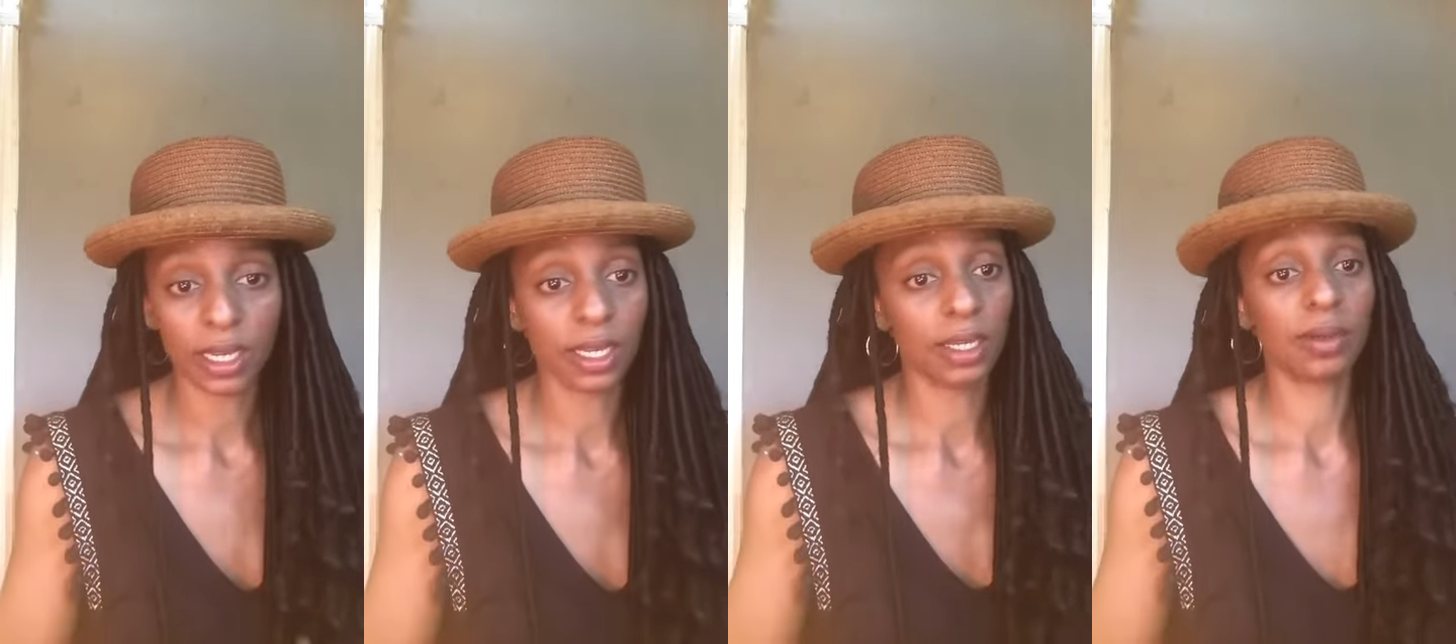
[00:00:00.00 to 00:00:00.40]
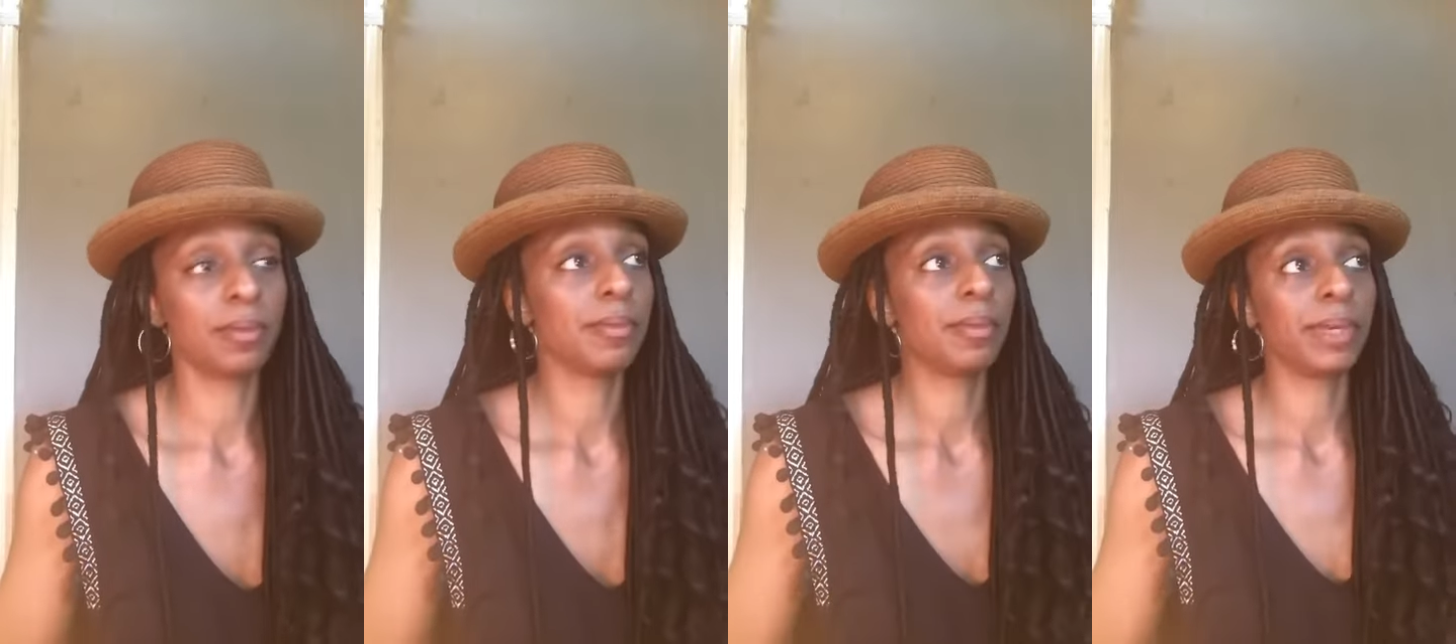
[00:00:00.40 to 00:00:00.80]

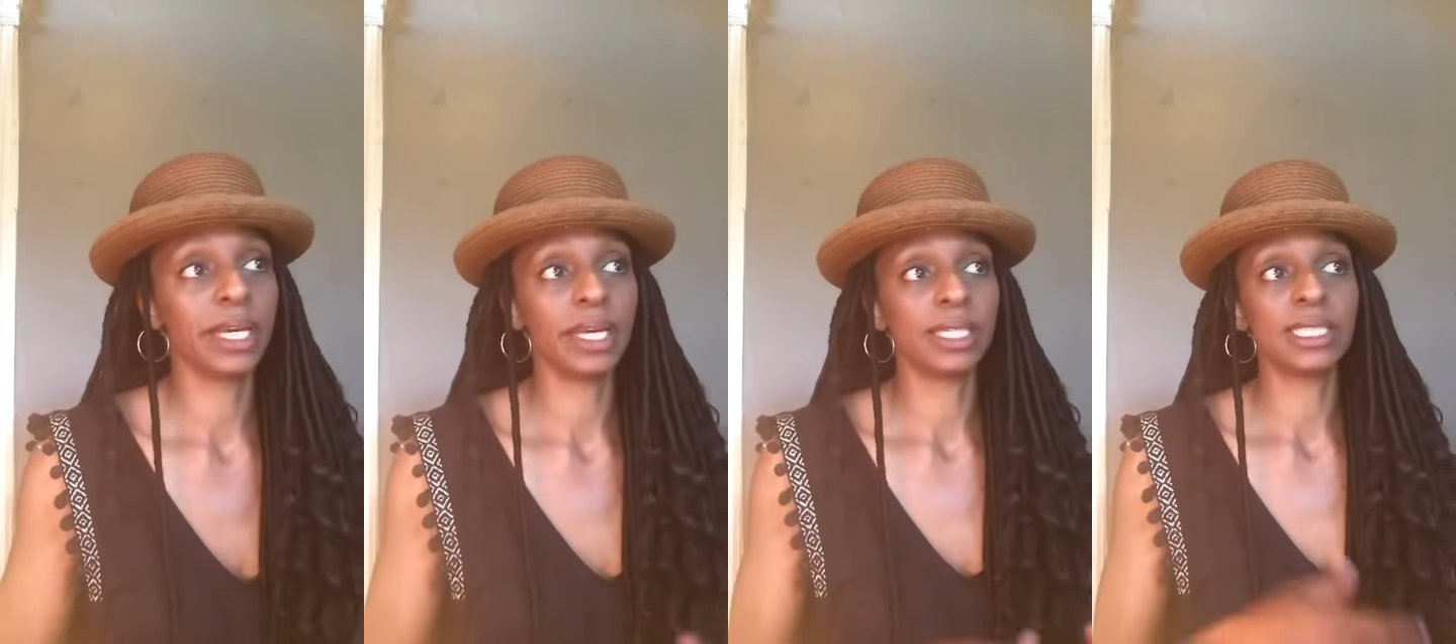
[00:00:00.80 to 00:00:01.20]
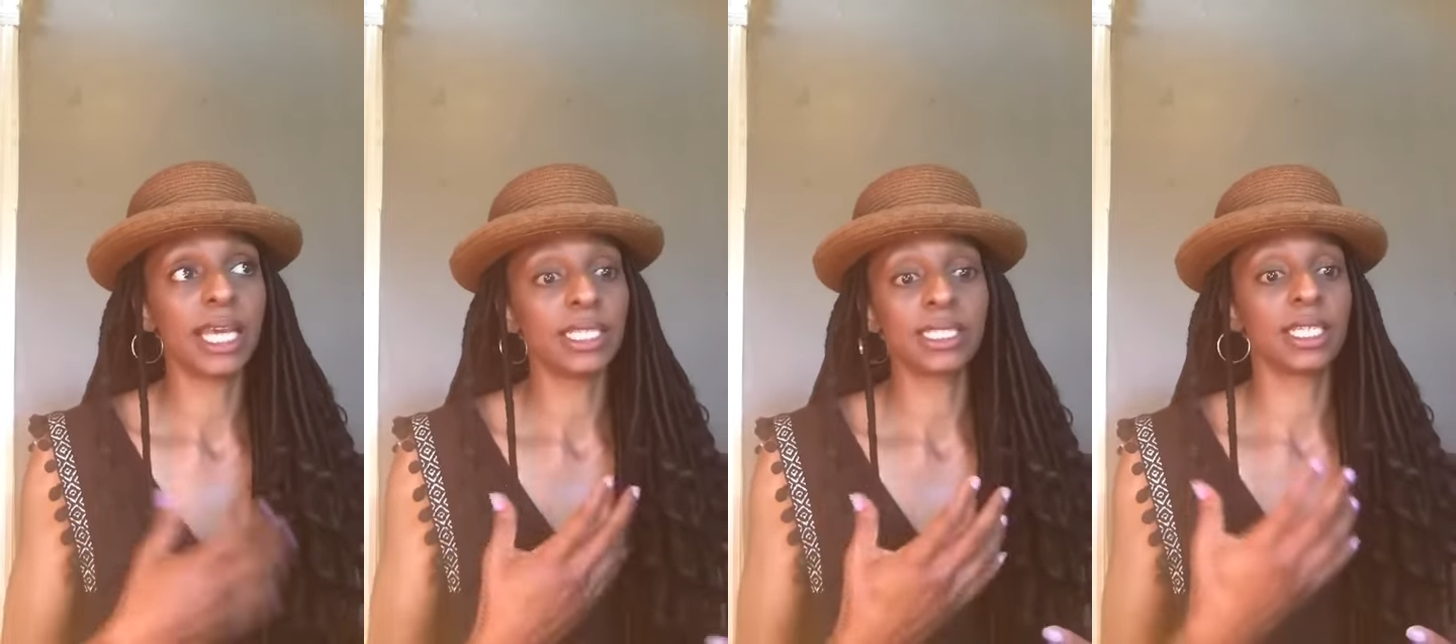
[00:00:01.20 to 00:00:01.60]
But it
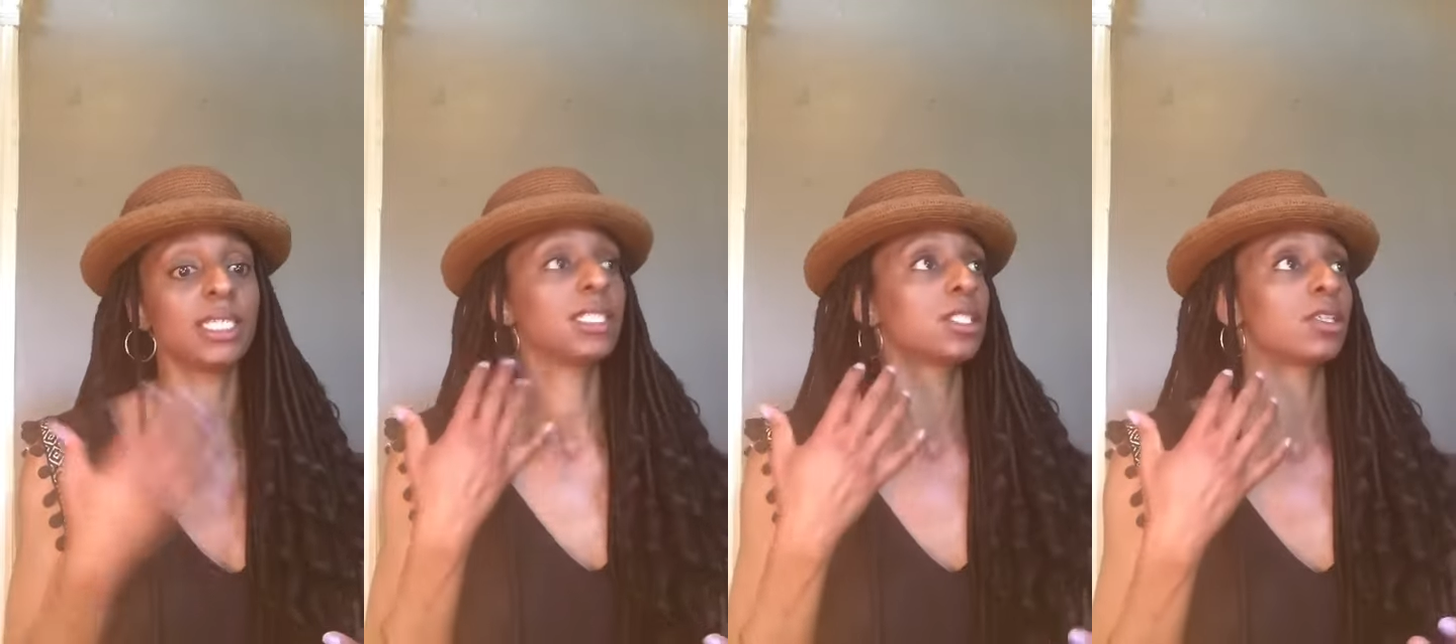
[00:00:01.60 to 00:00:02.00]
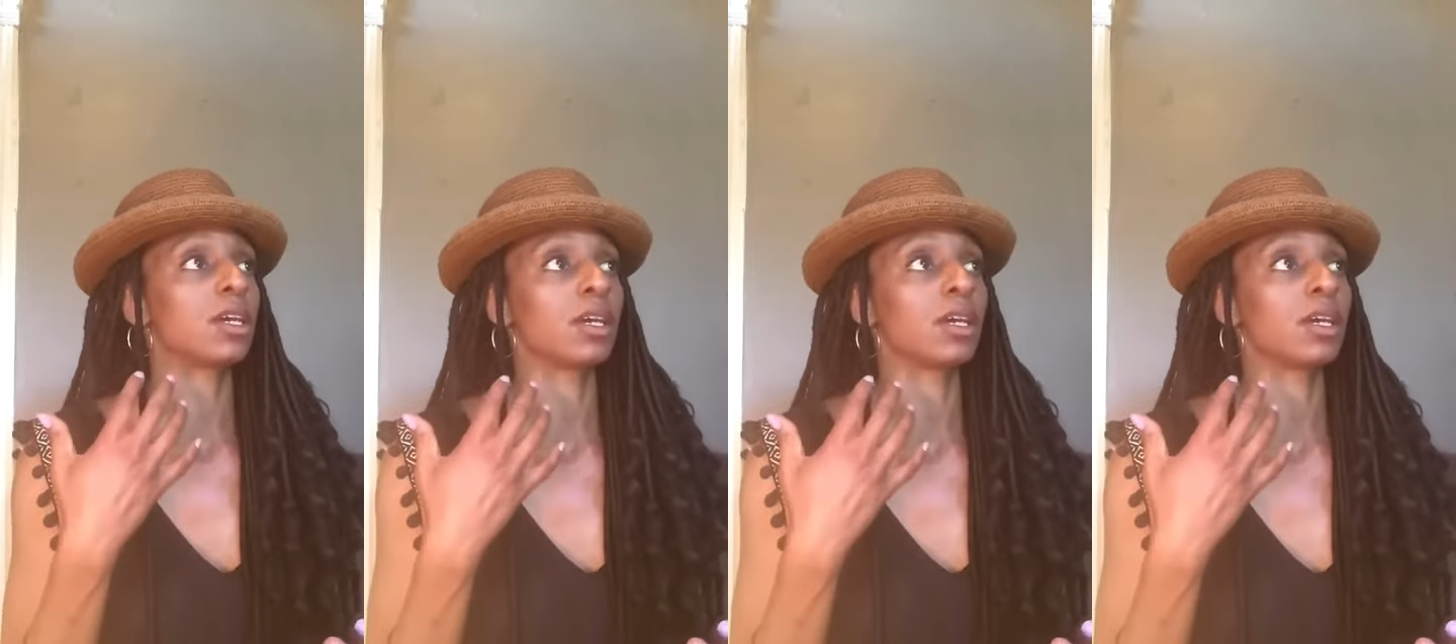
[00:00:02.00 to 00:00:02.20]
takes us